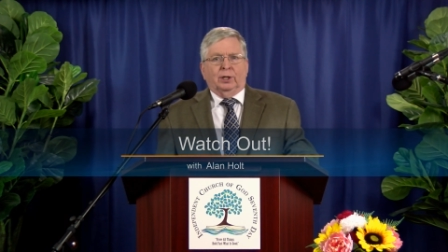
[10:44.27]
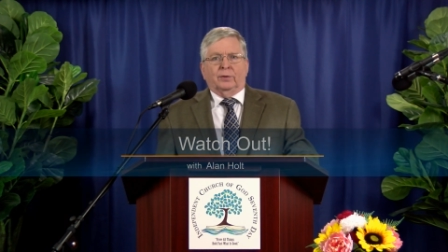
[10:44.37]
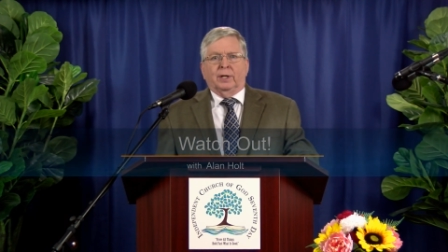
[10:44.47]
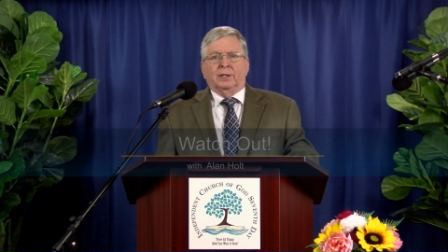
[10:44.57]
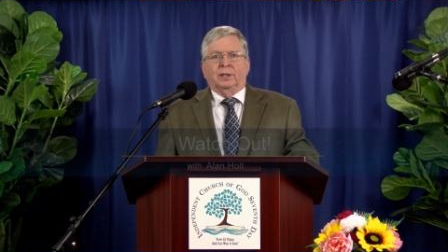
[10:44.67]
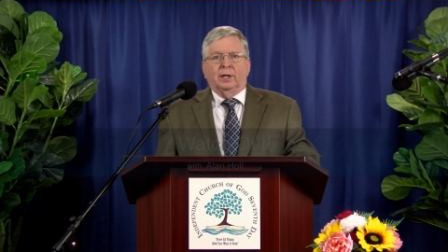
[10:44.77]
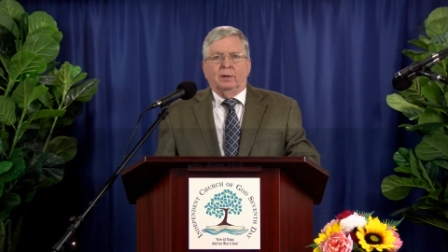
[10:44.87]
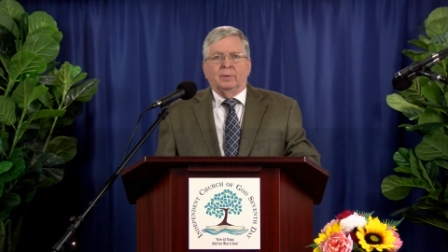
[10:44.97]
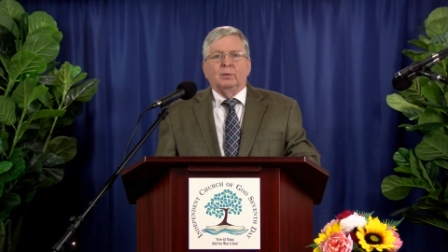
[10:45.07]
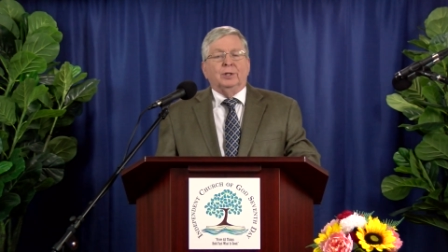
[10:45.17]
near that
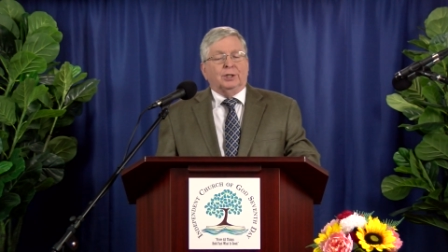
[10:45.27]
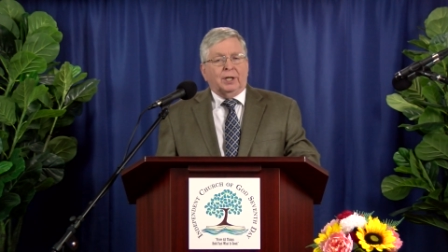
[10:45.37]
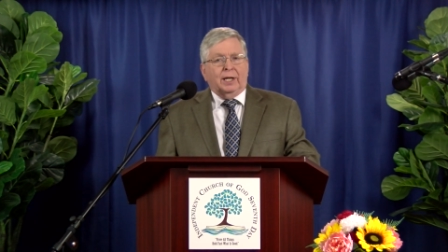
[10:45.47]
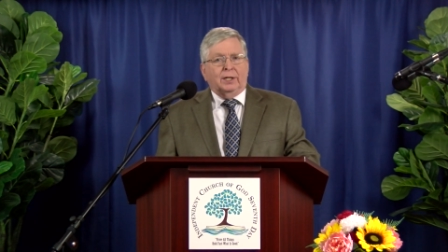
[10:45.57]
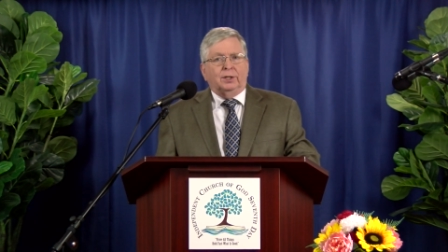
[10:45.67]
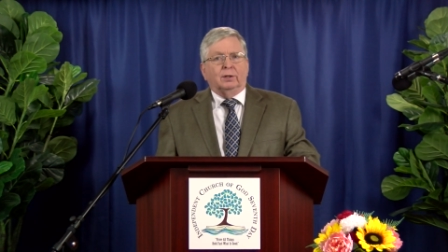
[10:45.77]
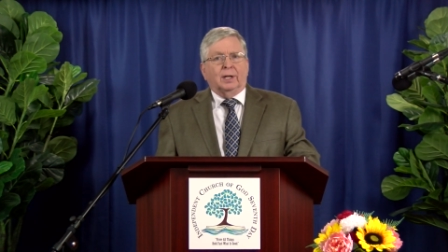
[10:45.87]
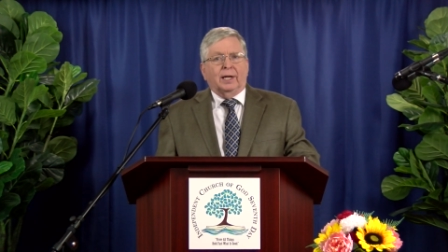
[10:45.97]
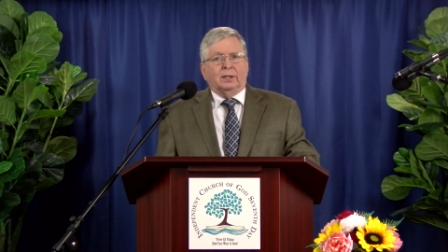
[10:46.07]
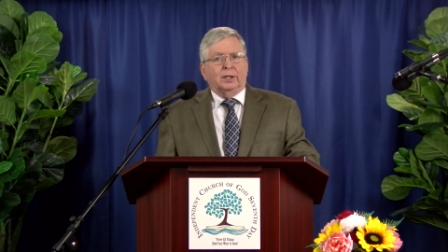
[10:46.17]
time that was said to
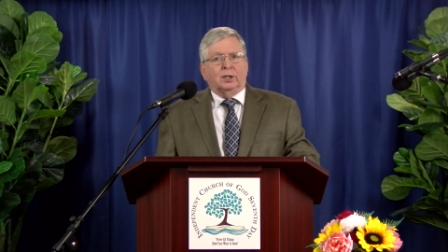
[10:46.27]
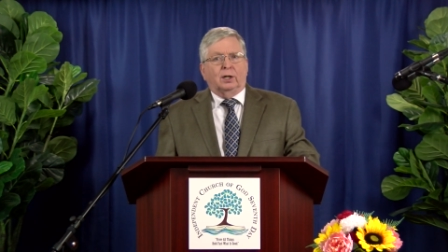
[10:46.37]
likely